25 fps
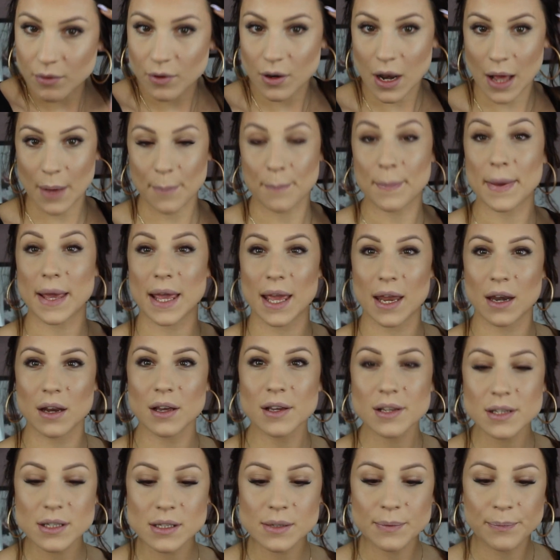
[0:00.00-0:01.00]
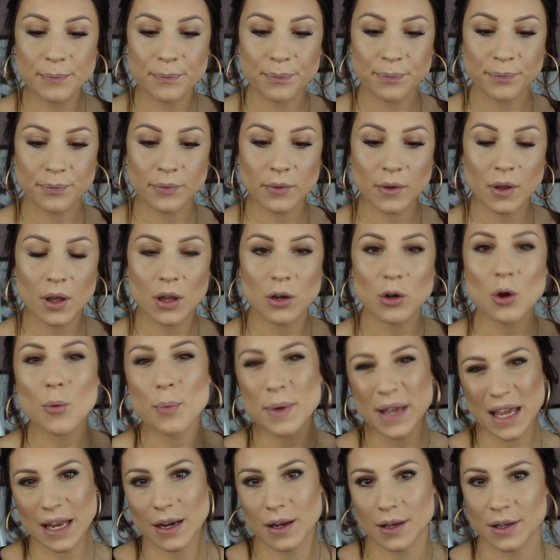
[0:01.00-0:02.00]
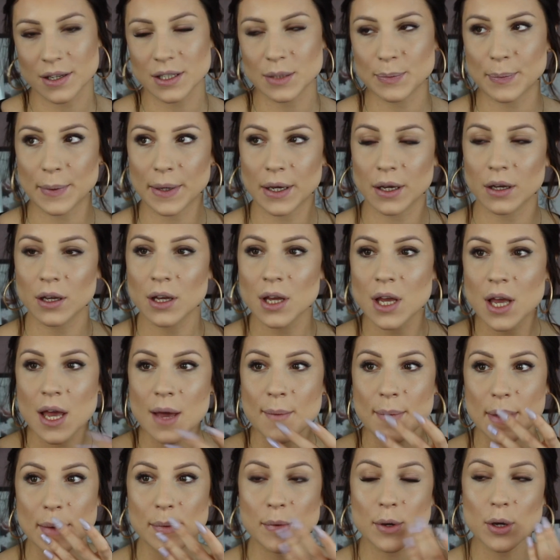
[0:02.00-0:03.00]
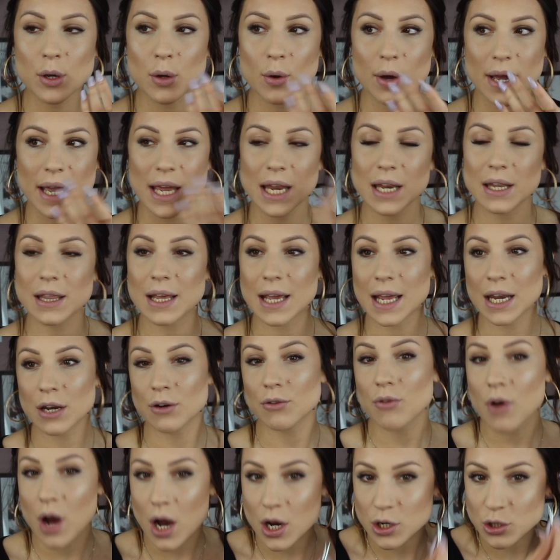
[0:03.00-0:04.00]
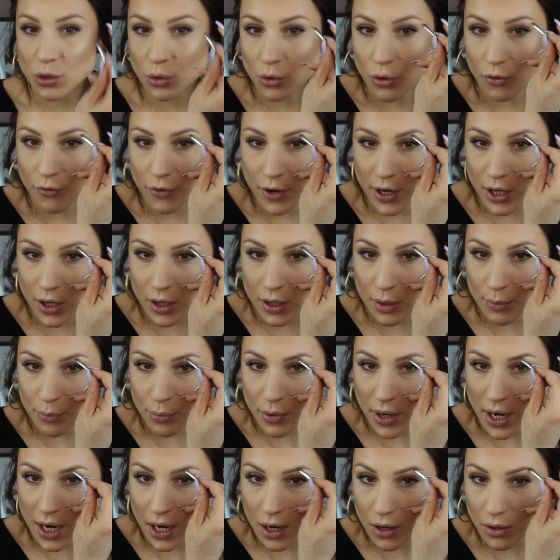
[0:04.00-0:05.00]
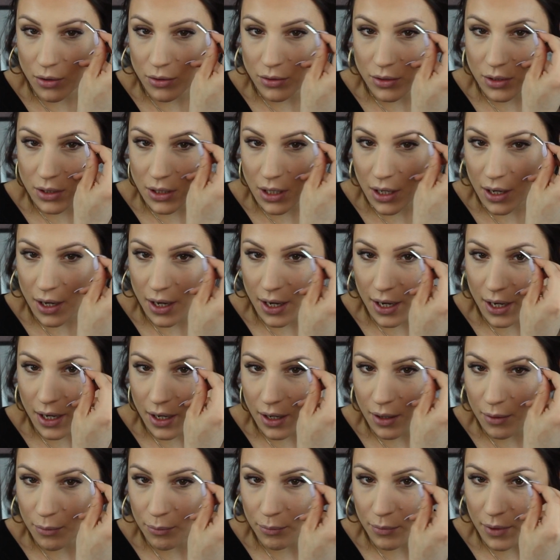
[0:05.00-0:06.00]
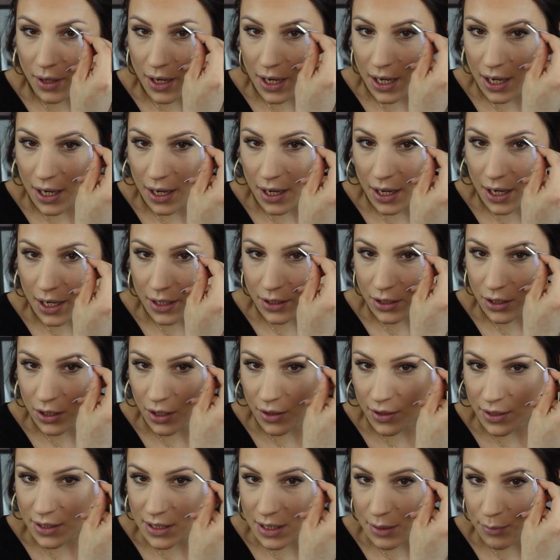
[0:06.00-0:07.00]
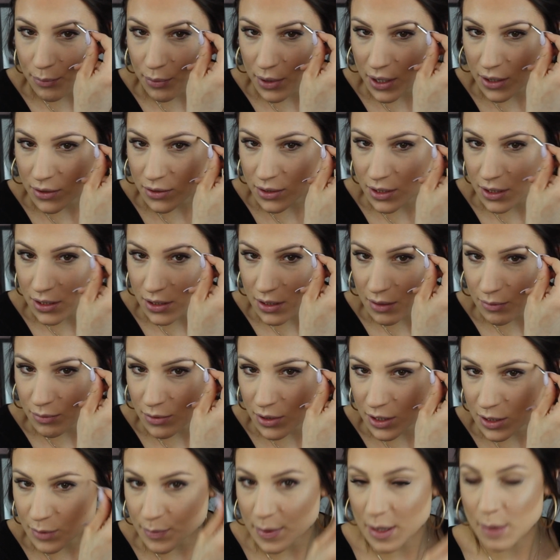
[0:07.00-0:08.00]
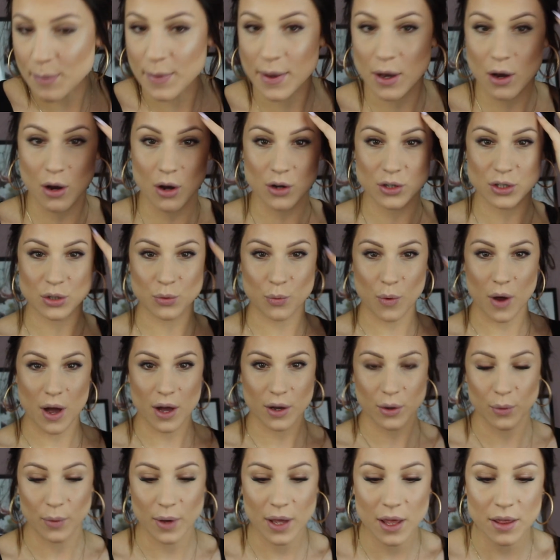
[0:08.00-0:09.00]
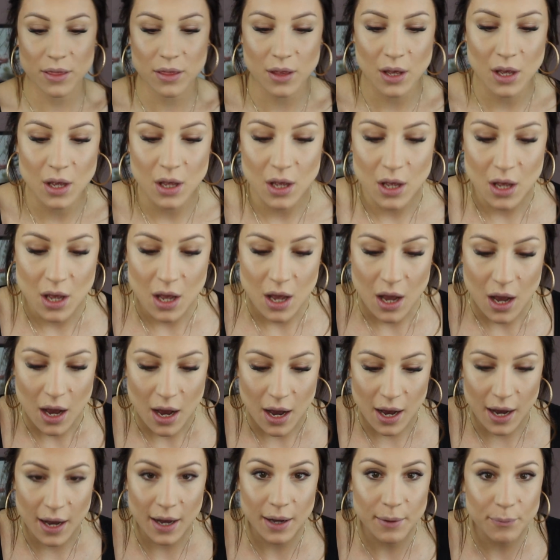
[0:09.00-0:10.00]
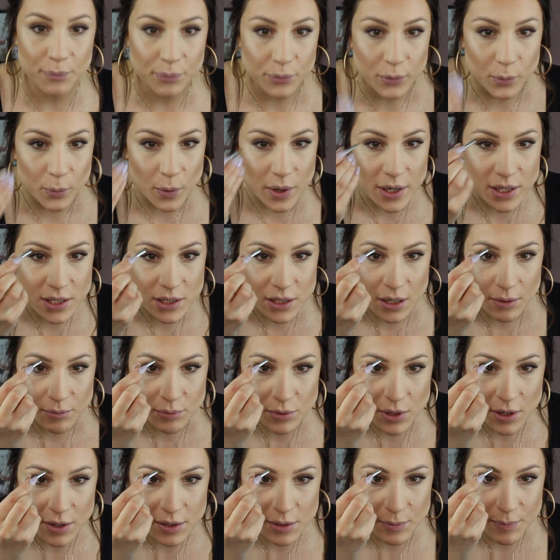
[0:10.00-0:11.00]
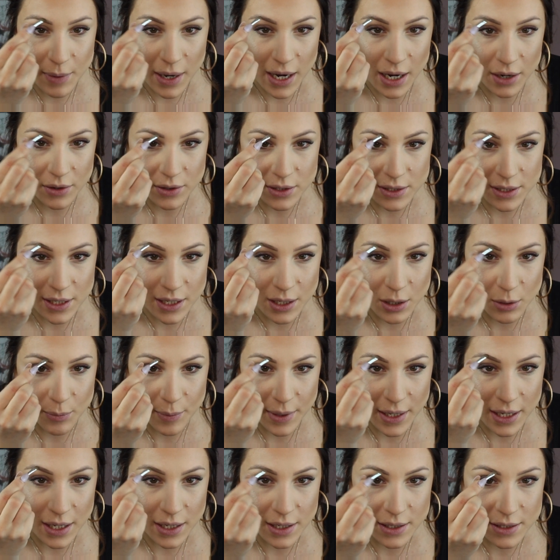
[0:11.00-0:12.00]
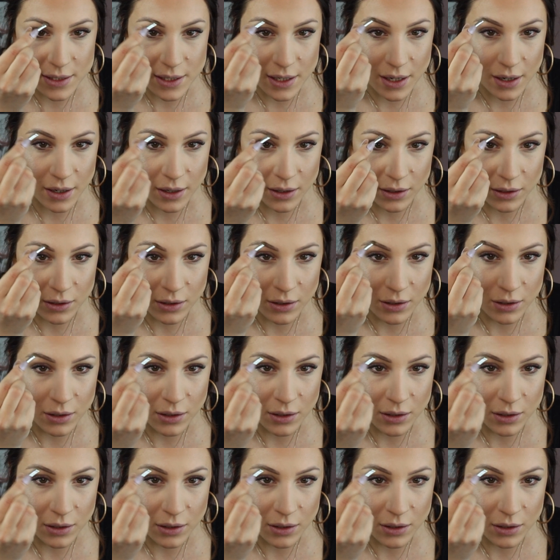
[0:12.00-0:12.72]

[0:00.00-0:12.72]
like beginners. Not beginners, but people who are either in a rush or not very good at brows. And you know, the dip brows can sometimes be a bit hard to work with, whereas sometimes powder's a little bit easier.